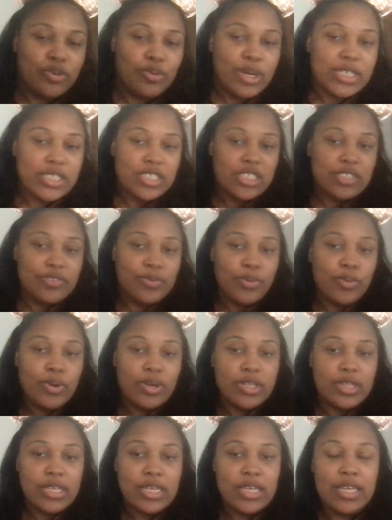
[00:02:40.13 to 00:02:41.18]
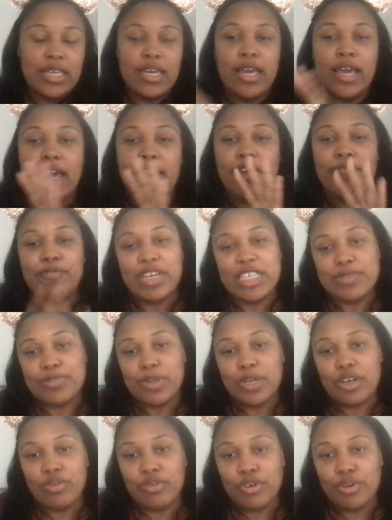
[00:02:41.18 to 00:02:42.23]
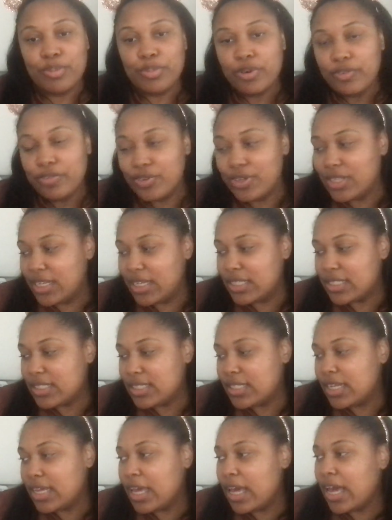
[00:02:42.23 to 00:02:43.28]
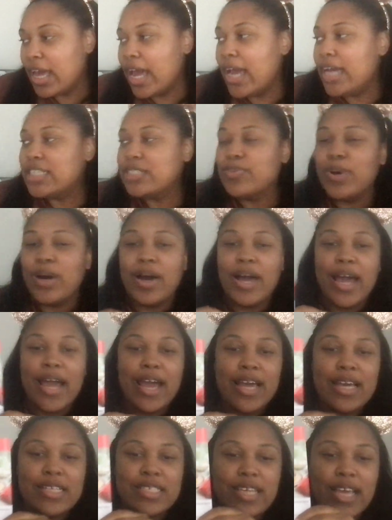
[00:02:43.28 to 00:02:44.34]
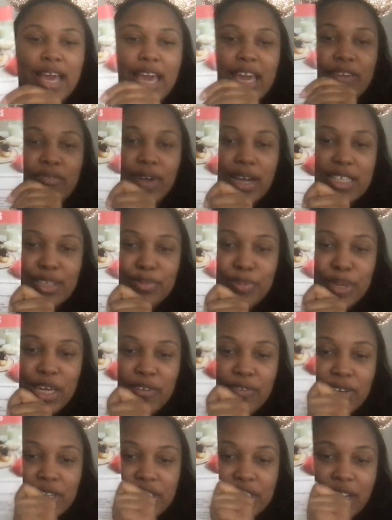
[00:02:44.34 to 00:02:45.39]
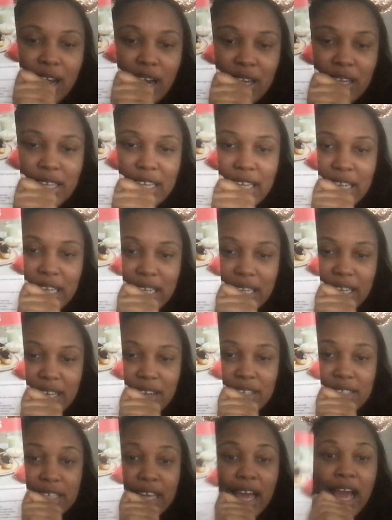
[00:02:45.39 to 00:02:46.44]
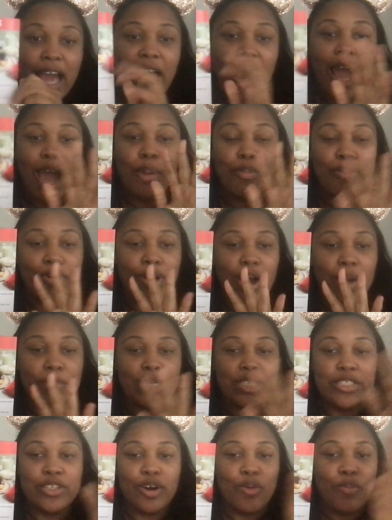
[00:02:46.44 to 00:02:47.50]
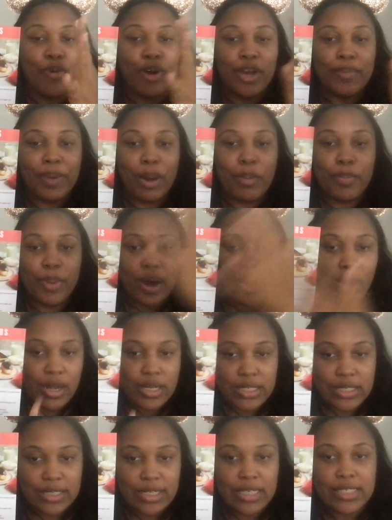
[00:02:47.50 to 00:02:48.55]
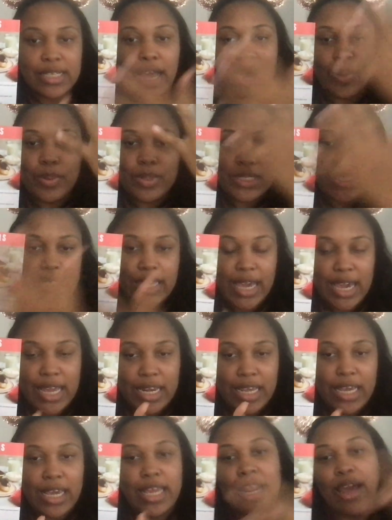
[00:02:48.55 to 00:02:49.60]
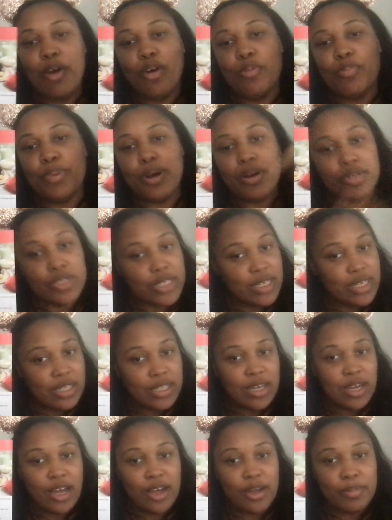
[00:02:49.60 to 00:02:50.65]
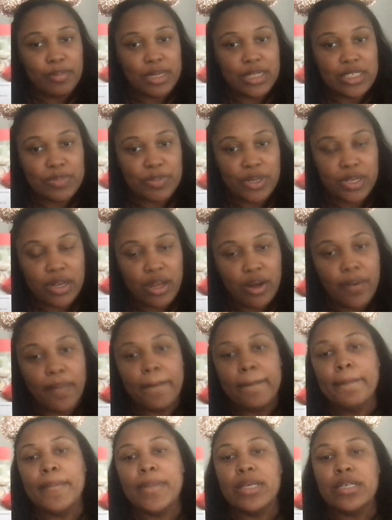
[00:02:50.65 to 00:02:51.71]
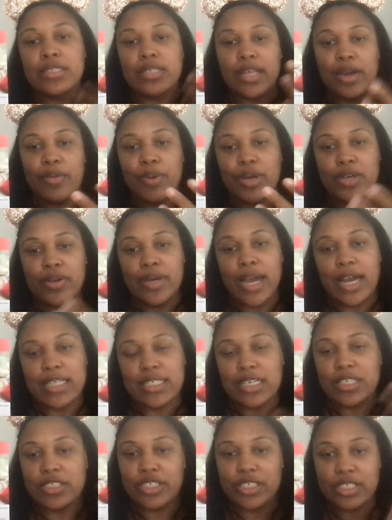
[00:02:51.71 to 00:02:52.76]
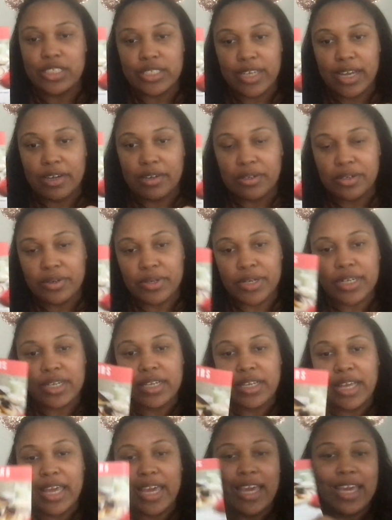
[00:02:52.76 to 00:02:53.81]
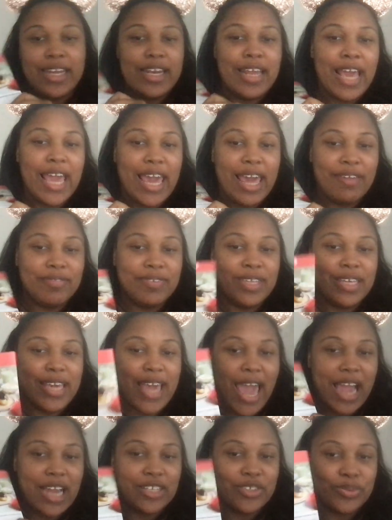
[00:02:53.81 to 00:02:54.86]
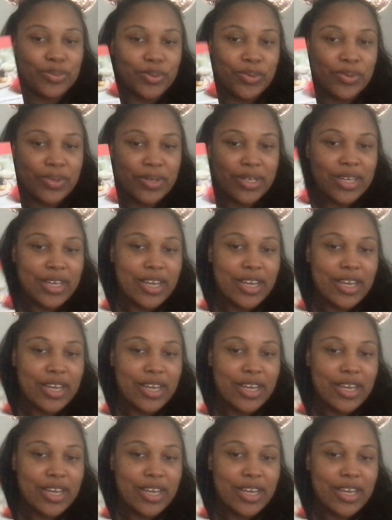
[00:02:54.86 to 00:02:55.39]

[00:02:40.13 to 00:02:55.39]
questions for the Facebook group for this, as well as a recipe for chocolate eclairs. I promise, don't worry about pausing this. I will scan it and I will post it in the comments below. So that way you guys can just download it and have the actual